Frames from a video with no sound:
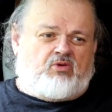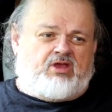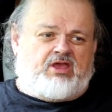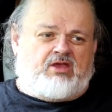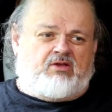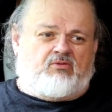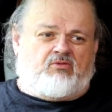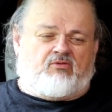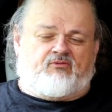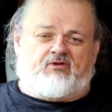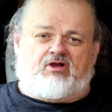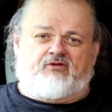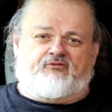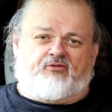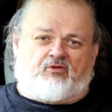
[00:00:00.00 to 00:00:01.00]
we were
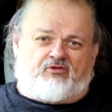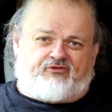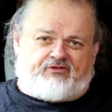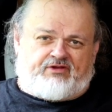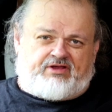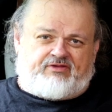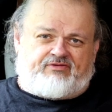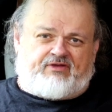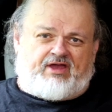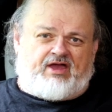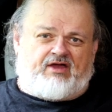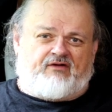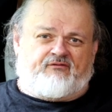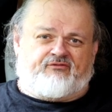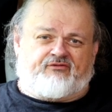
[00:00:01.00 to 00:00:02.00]
very fortunate to
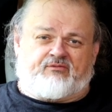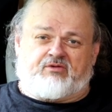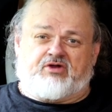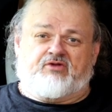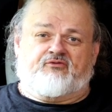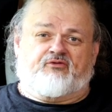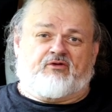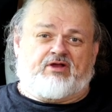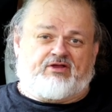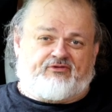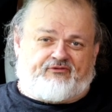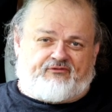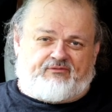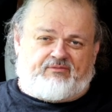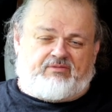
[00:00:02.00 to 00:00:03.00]
have some good
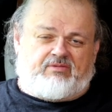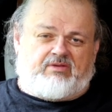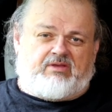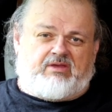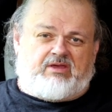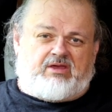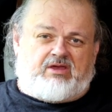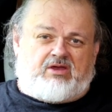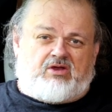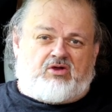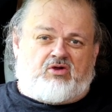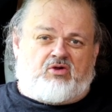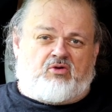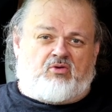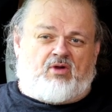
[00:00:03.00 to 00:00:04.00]
friends
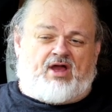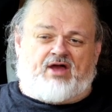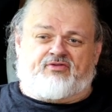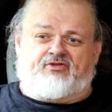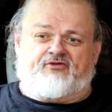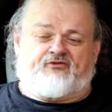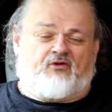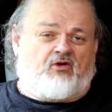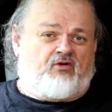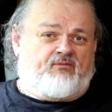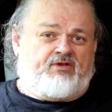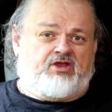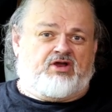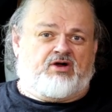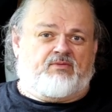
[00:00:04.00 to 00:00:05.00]
who had this
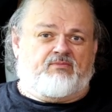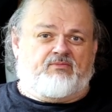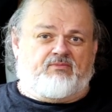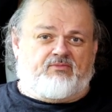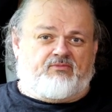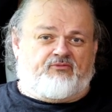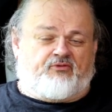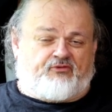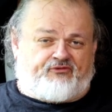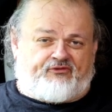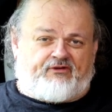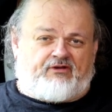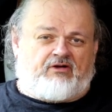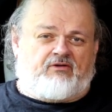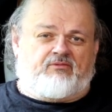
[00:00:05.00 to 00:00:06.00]
RV up for
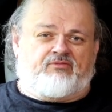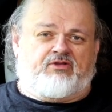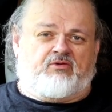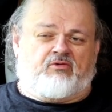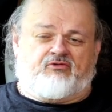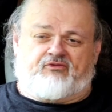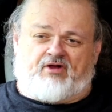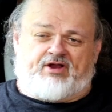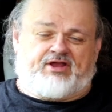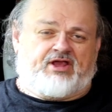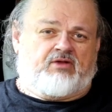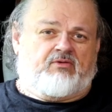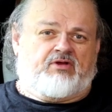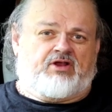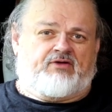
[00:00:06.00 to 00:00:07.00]
sale. They were trying to
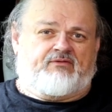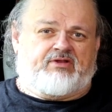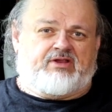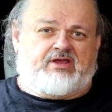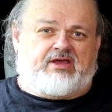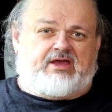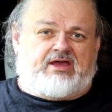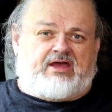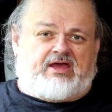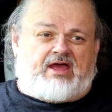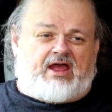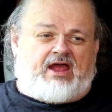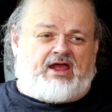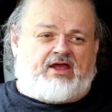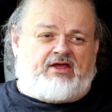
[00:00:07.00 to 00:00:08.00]
get rid of it,
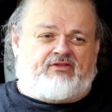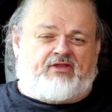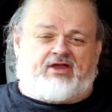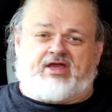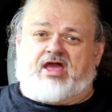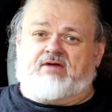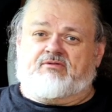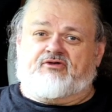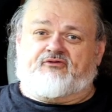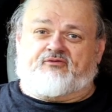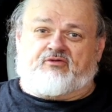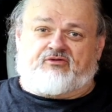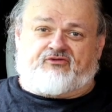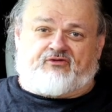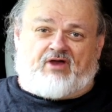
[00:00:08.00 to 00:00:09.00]
and they gave us
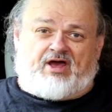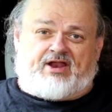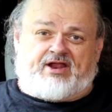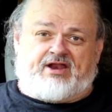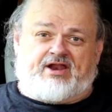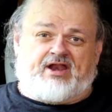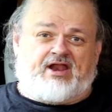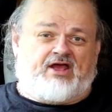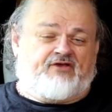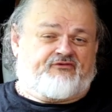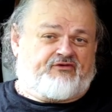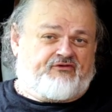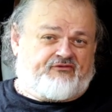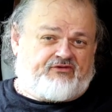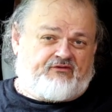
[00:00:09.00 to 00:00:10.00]
first shot at it and
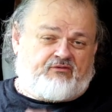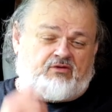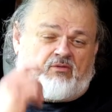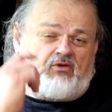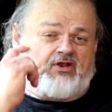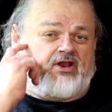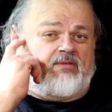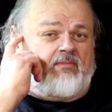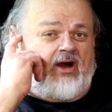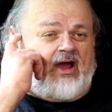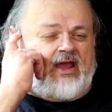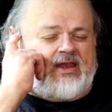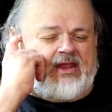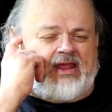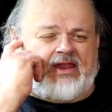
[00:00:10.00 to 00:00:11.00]
asked us if we wanted to
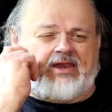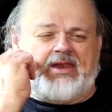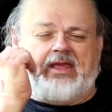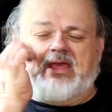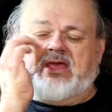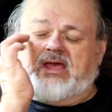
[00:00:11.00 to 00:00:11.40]
buy it. And